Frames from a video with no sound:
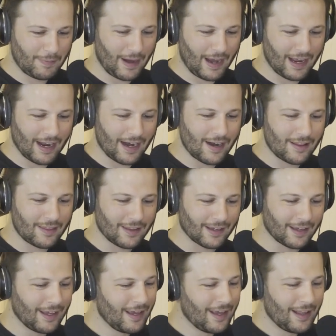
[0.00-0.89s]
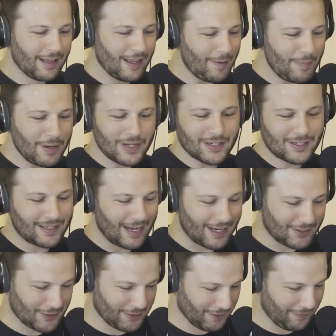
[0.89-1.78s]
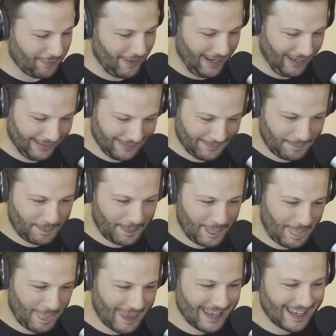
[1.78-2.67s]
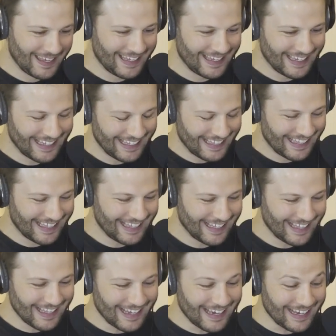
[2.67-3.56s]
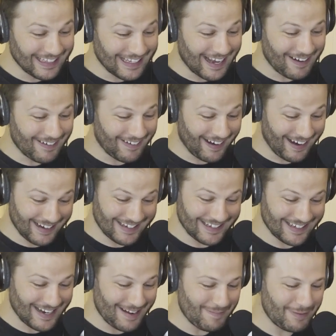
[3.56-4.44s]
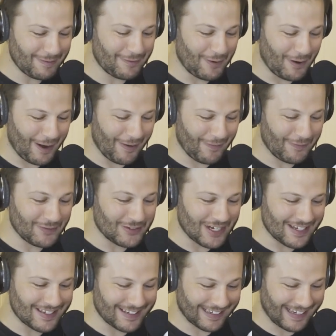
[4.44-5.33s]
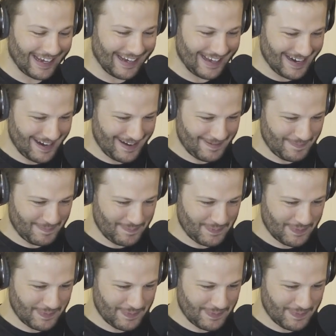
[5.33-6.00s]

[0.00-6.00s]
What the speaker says: Be paying anything. Let me just touch on the fact. In that race, number 5, Just a Canner.